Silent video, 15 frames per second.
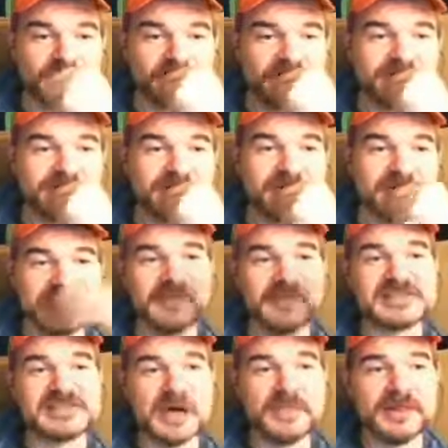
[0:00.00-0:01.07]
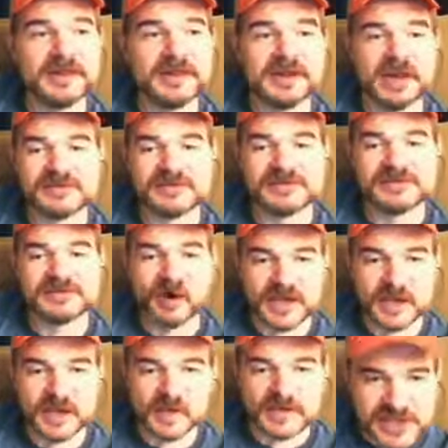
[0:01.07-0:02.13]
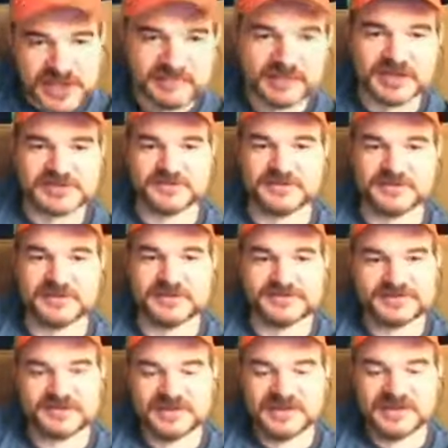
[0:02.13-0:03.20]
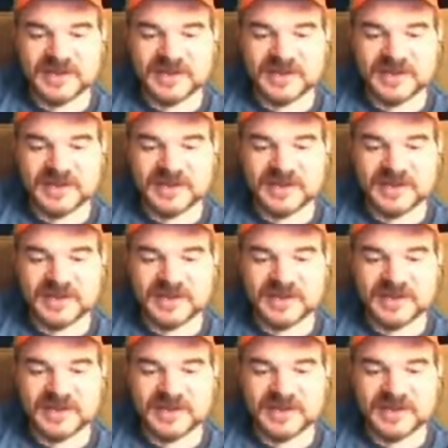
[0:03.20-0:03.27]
So when they would tell me something, and I would say, okay, where's evidence for this?